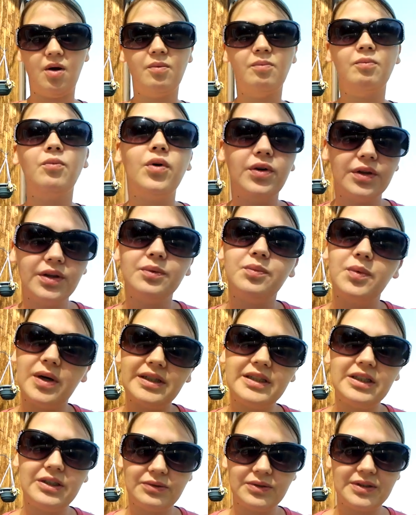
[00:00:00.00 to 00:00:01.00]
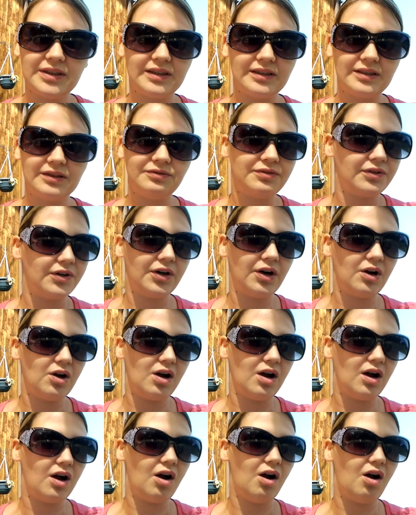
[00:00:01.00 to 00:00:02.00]
more than one uses for
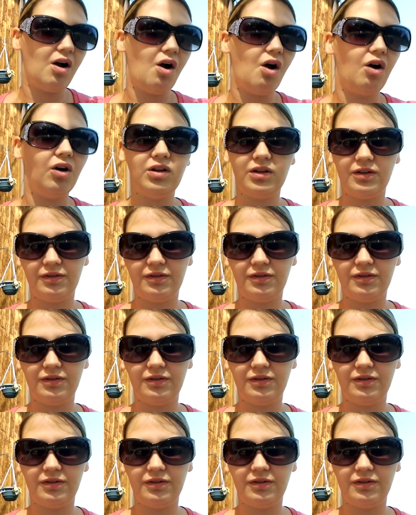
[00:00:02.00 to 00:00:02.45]
all